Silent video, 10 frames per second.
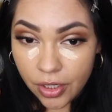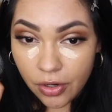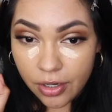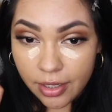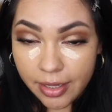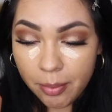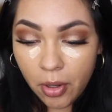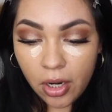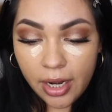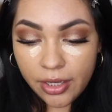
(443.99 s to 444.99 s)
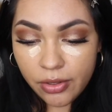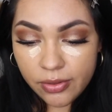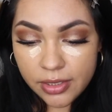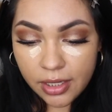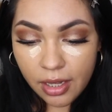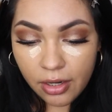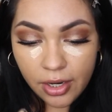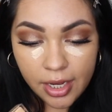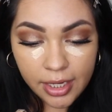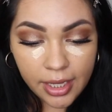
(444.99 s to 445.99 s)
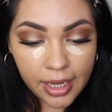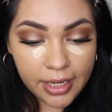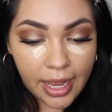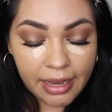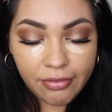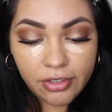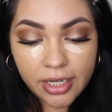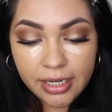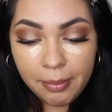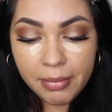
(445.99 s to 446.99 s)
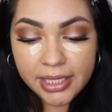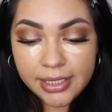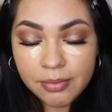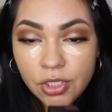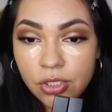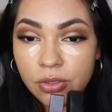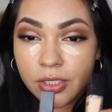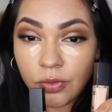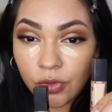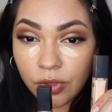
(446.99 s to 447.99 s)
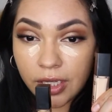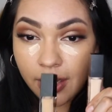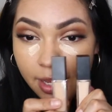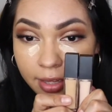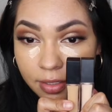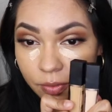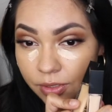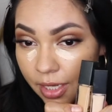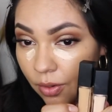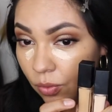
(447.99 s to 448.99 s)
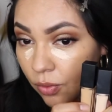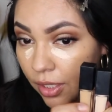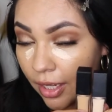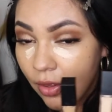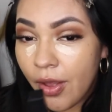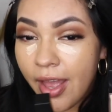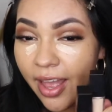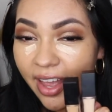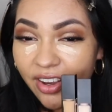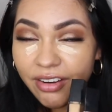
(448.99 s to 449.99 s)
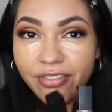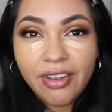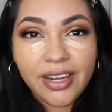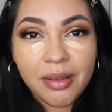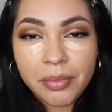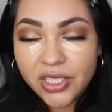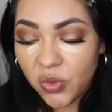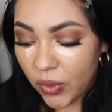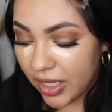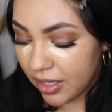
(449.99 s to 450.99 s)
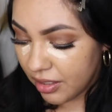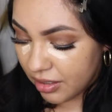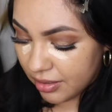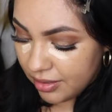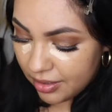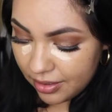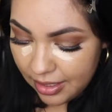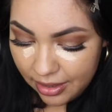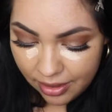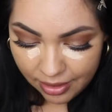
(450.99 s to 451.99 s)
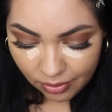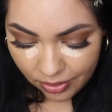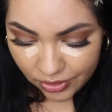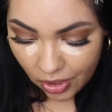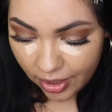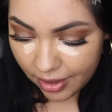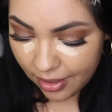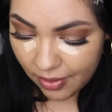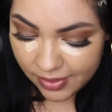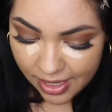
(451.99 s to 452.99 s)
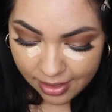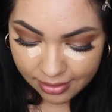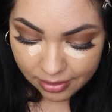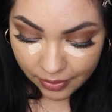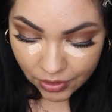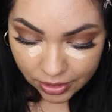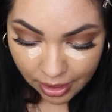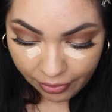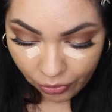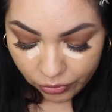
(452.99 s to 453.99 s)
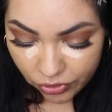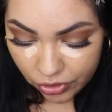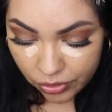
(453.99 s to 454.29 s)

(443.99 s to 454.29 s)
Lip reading: right now are the lip bar. I use the color Honey and Ivory, and I mixed them too. This one's really light, this one's like really yellow. I couldn't find it in between at the Target that I was at, so I just got those